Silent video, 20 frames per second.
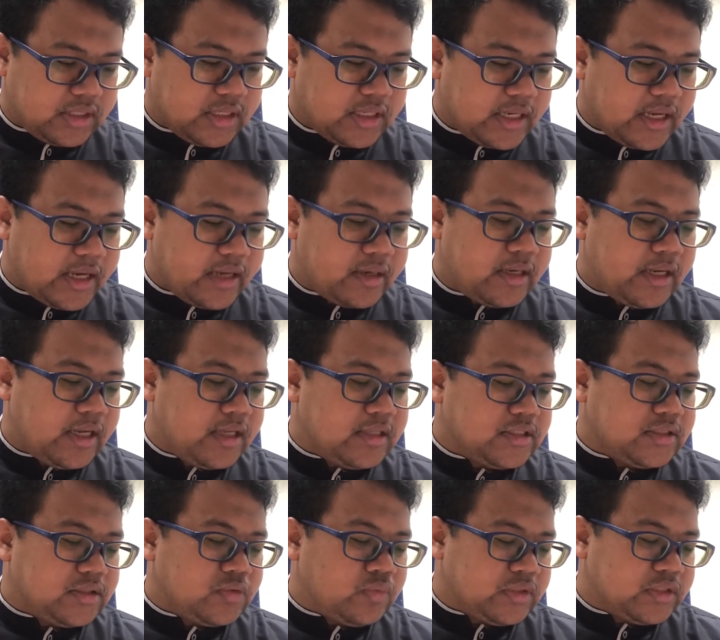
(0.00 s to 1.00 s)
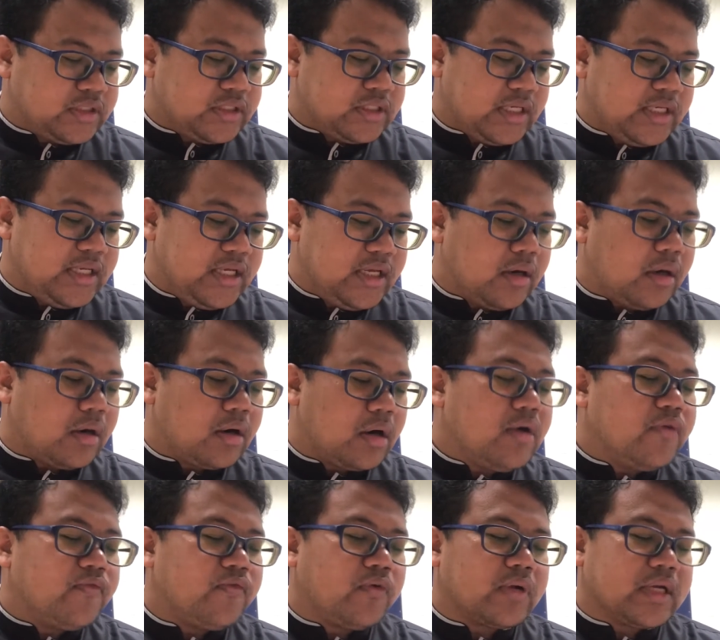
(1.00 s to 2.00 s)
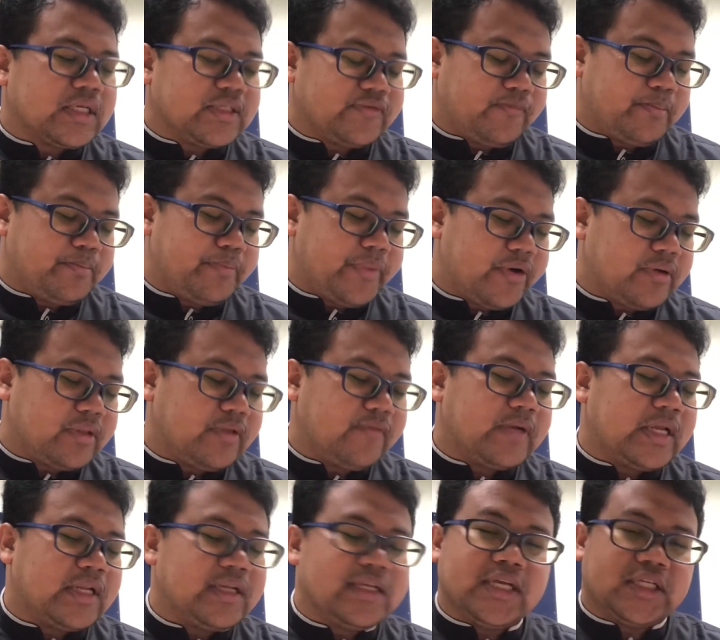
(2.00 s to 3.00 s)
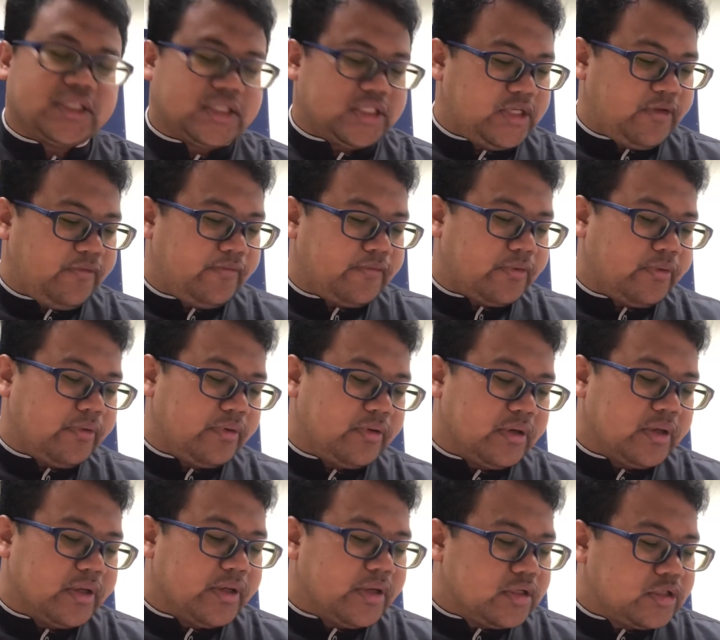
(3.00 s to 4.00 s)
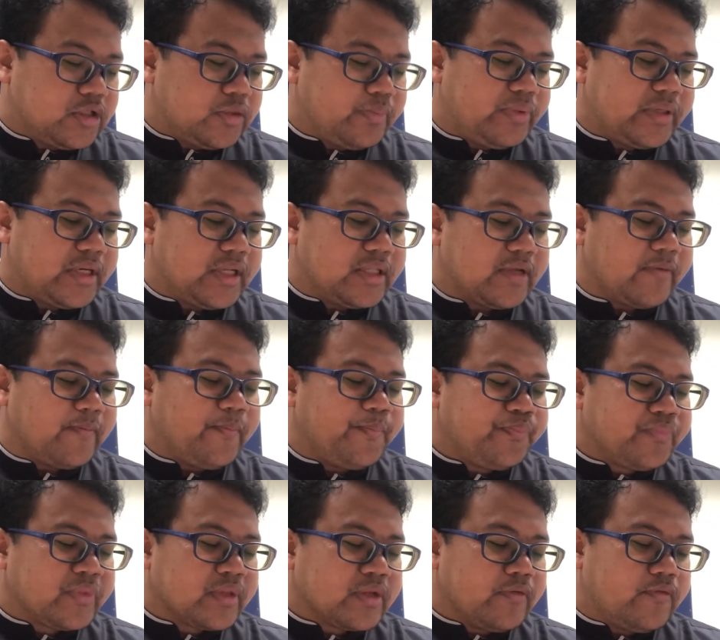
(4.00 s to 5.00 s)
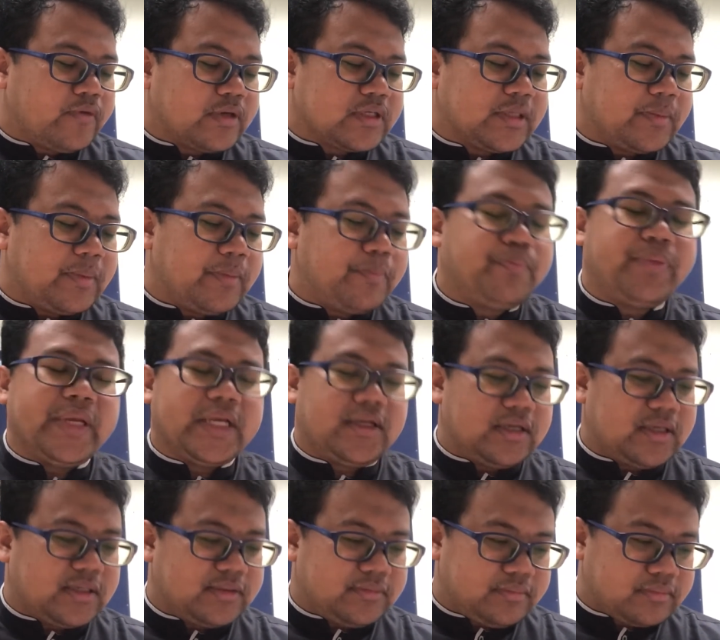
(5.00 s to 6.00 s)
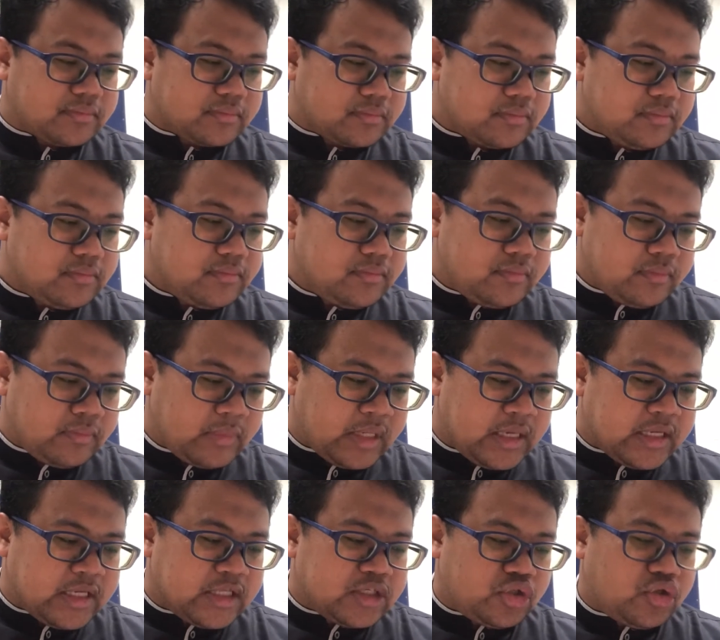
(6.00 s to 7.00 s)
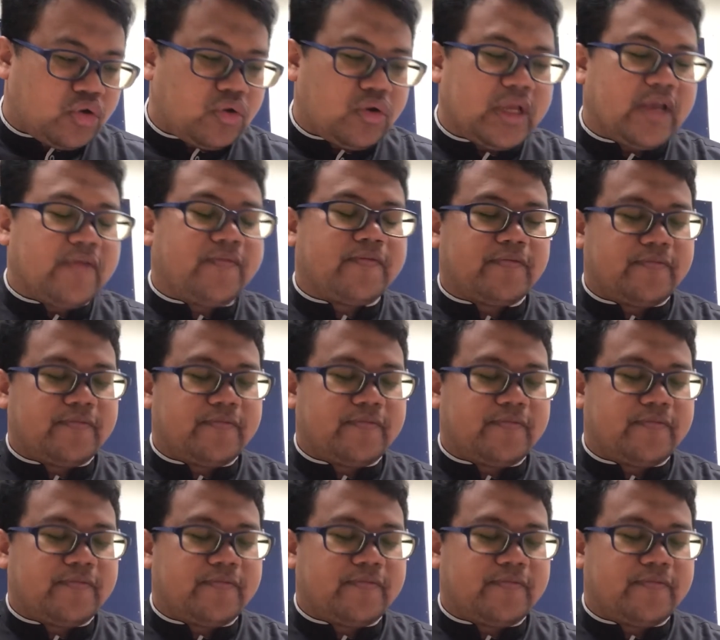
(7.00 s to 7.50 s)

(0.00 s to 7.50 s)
and added with er for a comparative and est for superlative. For example, big. So if